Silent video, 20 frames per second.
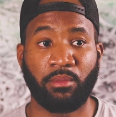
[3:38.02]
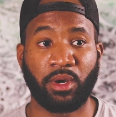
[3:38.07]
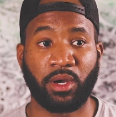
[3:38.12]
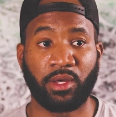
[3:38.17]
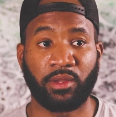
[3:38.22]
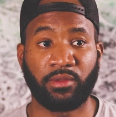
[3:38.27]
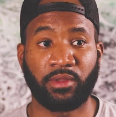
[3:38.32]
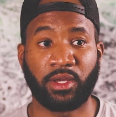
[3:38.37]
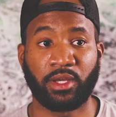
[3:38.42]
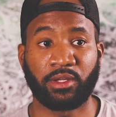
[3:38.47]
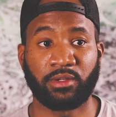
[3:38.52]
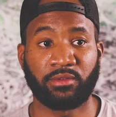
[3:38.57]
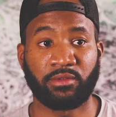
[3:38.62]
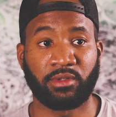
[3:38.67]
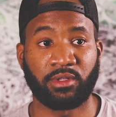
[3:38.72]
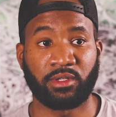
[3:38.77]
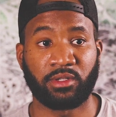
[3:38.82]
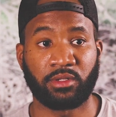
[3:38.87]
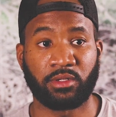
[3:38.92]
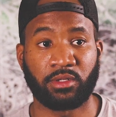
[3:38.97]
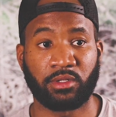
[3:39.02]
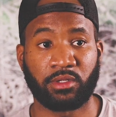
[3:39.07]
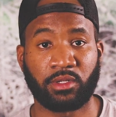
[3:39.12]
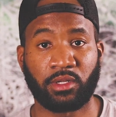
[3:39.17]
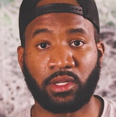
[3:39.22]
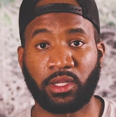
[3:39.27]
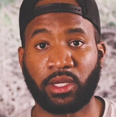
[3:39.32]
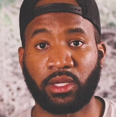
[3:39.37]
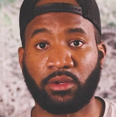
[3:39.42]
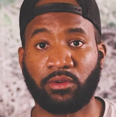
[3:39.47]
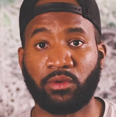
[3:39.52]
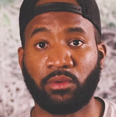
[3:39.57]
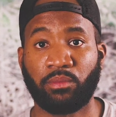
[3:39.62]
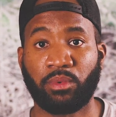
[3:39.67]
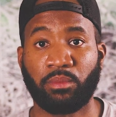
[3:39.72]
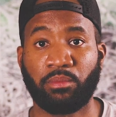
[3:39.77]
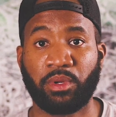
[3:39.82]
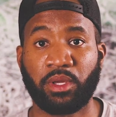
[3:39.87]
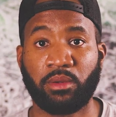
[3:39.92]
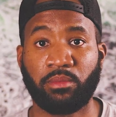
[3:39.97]
but there's this select
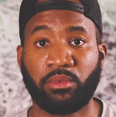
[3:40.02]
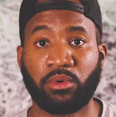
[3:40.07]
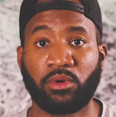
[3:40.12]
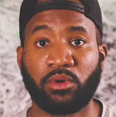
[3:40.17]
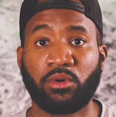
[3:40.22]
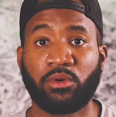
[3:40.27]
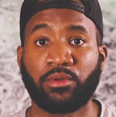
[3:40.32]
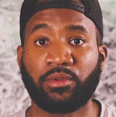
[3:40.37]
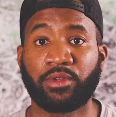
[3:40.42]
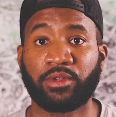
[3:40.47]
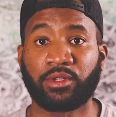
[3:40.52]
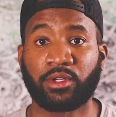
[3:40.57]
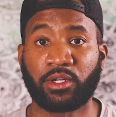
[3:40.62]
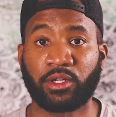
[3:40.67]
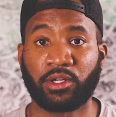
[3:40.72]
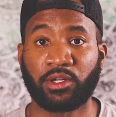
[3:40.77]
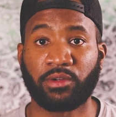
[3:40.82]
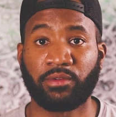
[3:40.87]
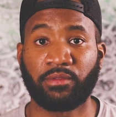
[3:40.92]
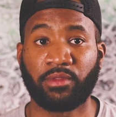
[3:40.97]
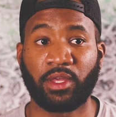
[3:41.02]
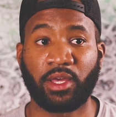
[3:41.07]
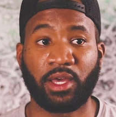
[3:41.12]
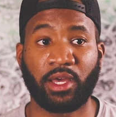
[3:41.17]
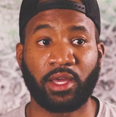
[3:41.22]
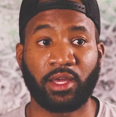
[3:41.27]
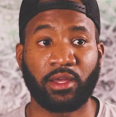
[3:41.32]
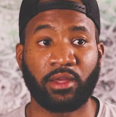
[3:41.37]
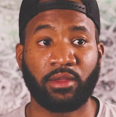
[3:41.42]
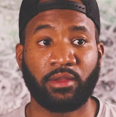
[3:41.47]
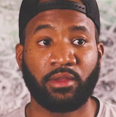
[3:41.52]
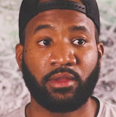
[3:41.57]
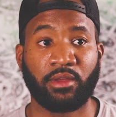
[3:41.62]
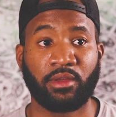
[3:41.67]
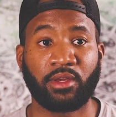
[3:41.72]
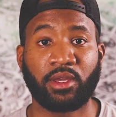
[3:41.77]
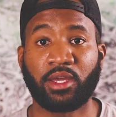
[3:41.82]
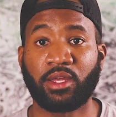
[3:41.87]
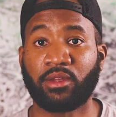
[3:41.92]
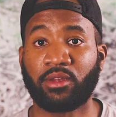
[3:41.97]
group of people on this earth that
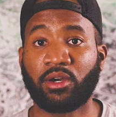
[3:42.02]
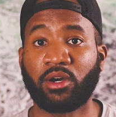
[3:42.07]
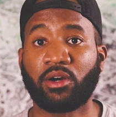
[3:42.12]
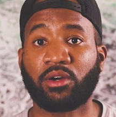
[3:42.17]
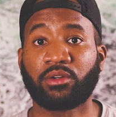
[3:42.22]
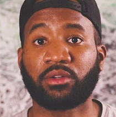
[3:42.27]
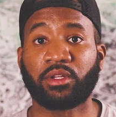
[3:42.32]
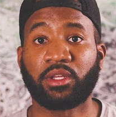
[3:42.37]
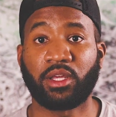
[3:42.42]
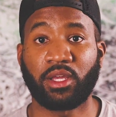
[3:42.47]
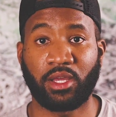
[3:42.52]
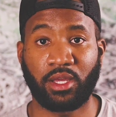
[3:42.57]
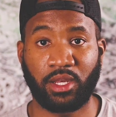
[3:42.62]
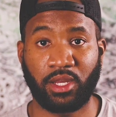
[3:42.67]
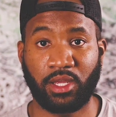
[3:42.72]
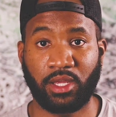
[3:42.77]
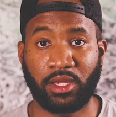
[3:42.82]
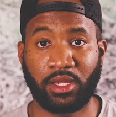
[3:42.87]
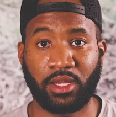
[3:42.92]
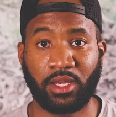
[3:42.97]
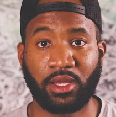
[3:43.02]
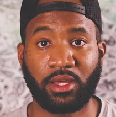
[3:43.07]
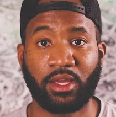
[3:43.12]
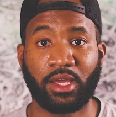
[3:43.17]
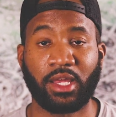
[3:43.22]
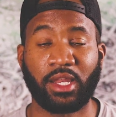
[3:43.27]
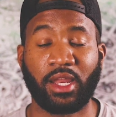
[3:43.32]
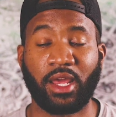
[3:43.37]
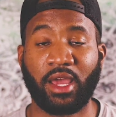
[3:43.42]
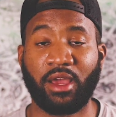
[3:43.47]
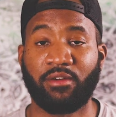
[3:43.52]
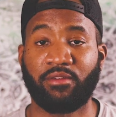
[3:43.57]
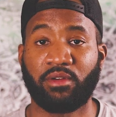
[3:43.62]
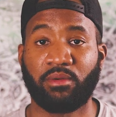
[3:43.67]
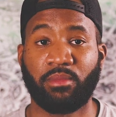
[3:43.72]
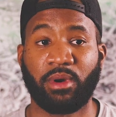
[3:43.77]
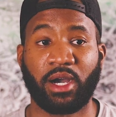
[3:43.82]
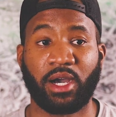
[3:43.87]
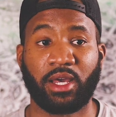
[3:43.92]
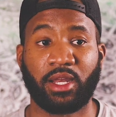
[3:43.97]
can talk to any and
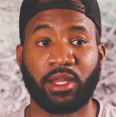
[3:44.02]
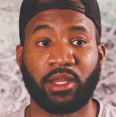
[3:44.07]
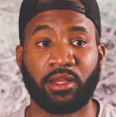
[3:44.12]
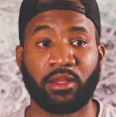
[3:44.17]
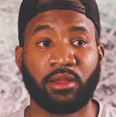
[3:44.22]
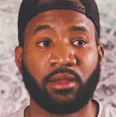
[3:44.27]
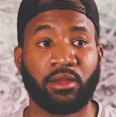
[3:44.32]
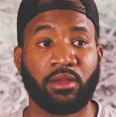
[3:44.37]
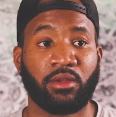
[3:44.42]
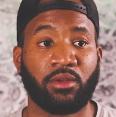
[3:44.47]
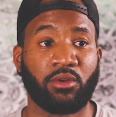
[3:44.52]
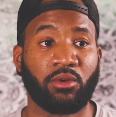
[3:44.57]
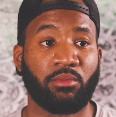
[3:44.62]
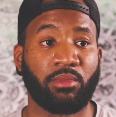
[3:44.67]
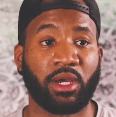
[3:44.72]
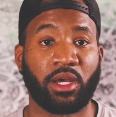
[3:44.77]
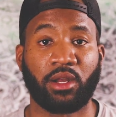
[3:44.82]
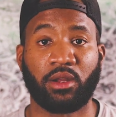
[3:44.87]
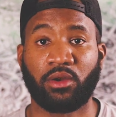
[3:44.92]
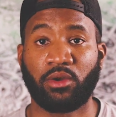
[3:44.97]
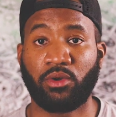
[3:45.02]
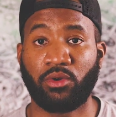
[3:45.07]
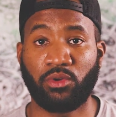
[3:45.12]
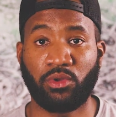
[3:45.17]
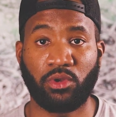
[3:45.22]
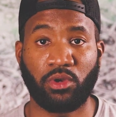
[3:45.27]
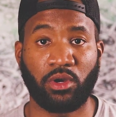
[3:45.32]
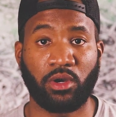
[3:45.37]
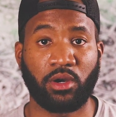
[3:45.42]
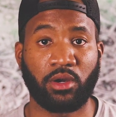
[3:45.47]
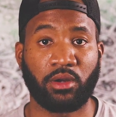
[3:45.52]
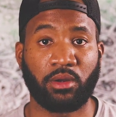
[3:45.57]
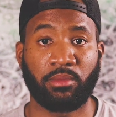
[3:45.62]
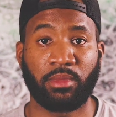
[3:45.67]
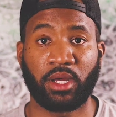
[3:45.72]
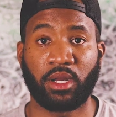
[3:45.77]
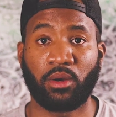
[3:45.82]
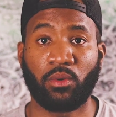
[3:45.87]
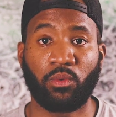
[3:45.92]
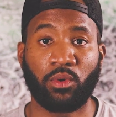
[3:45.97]
everybody, no matter who you are,
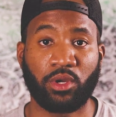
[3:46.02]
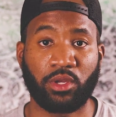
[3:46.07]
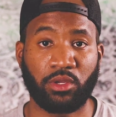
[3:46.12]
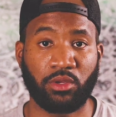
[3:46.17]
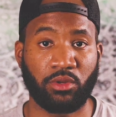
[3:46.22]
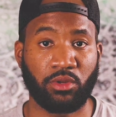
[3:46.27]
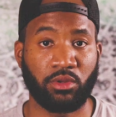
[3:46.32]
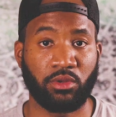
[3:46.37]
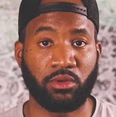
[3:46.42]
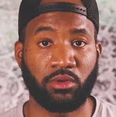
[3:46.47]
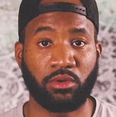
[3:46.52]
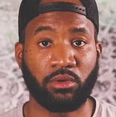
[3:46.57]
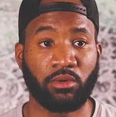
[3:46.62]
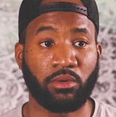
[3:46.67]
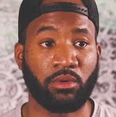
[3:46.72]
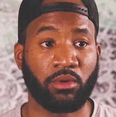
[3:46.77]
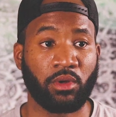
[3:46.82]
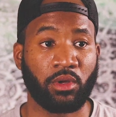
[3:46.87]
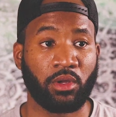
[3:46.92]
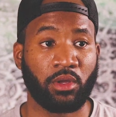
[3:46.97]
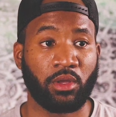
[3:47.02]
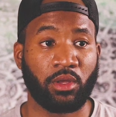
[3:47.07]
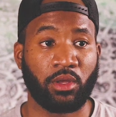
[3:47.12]
no matter what you do.